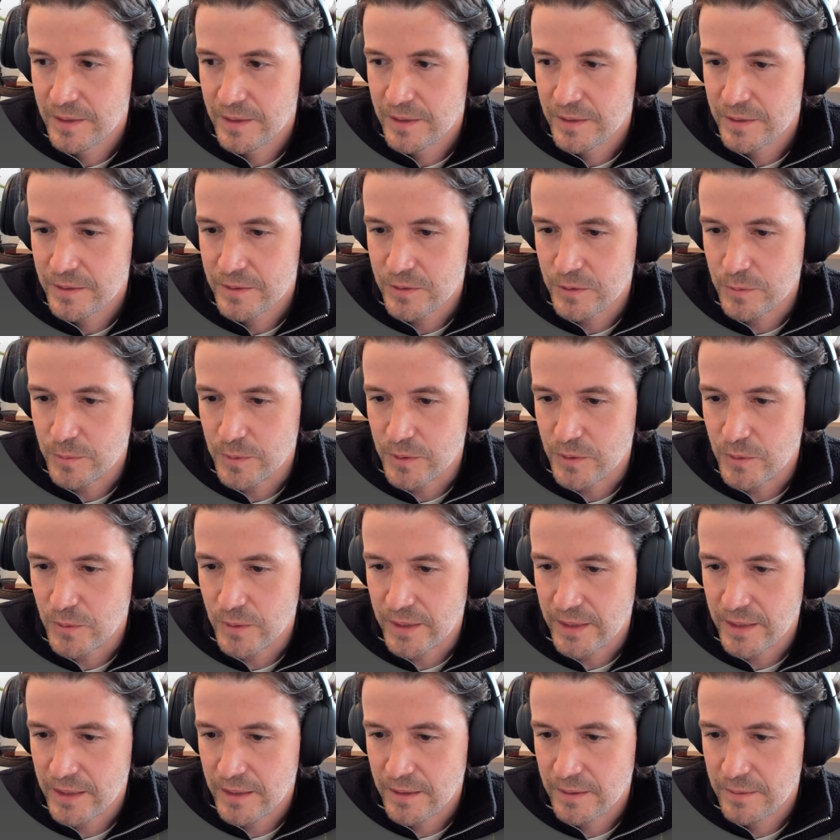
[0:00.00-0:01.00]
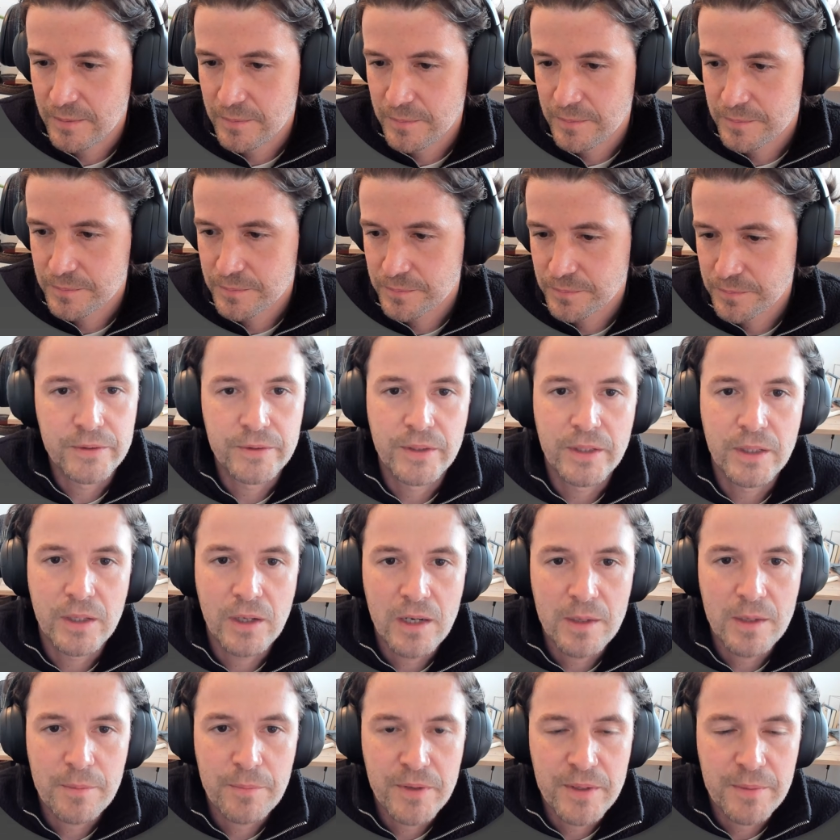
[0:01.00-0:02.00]
Super quick. The
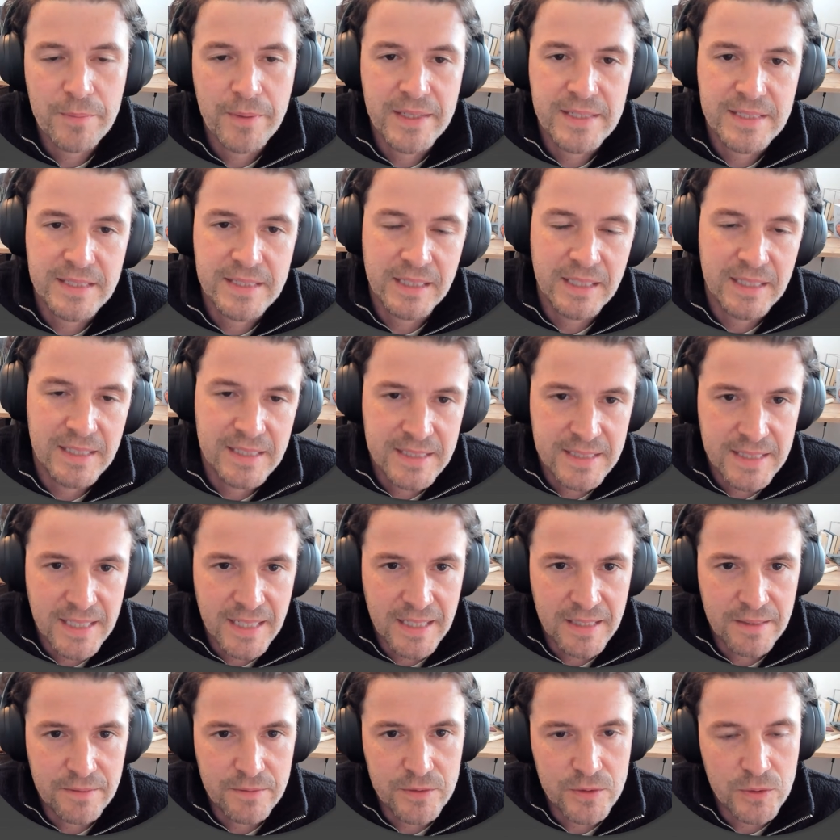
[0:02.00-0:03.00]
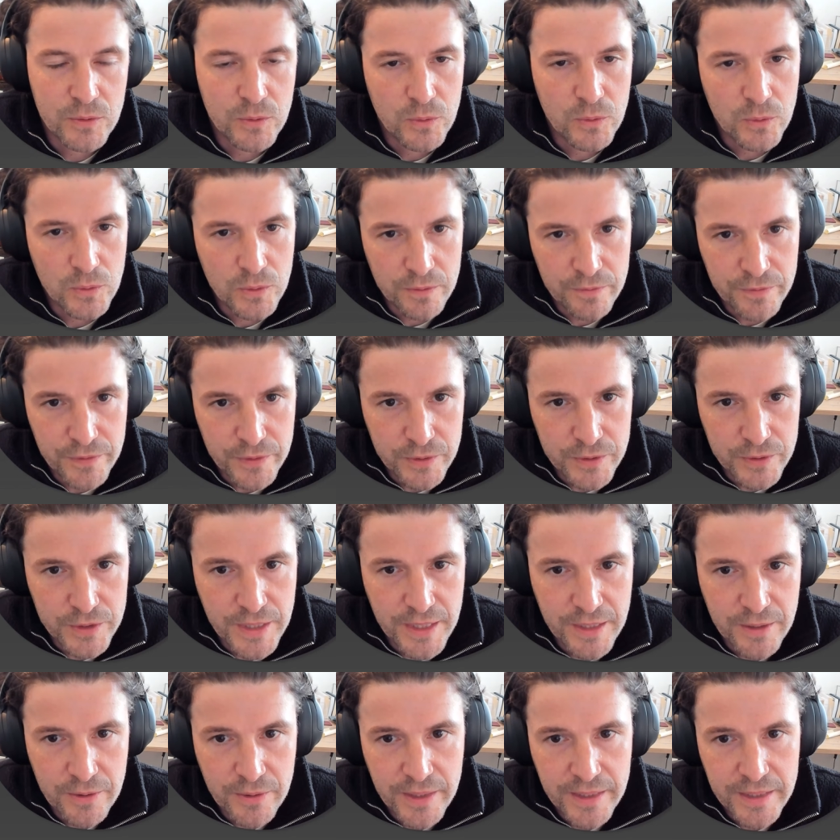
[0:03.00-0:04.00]
library basically saves all of your
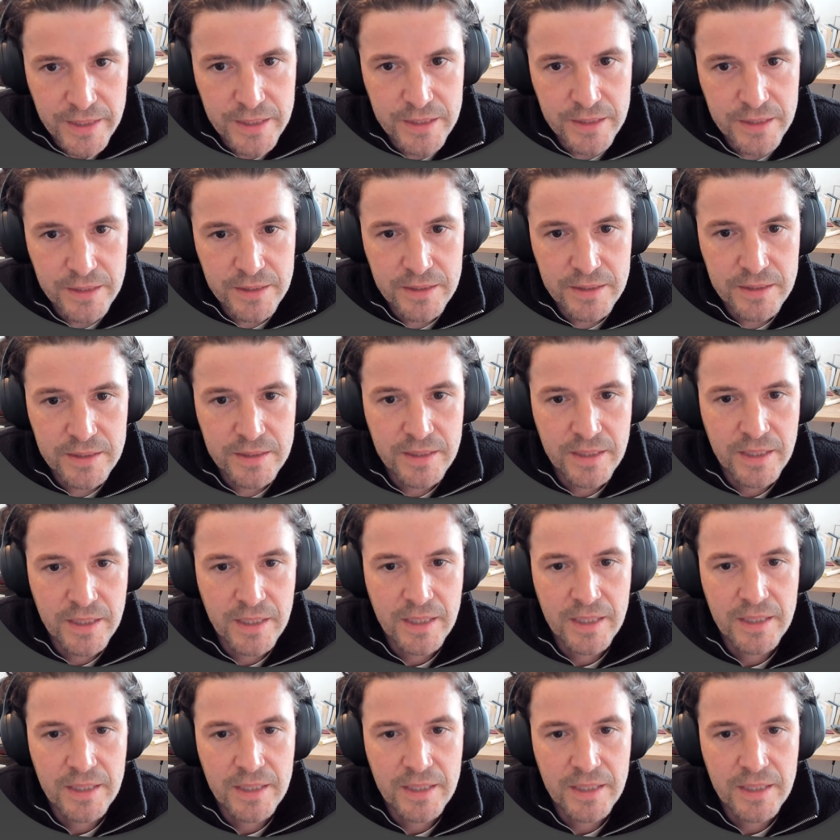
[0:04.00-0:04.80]
generations.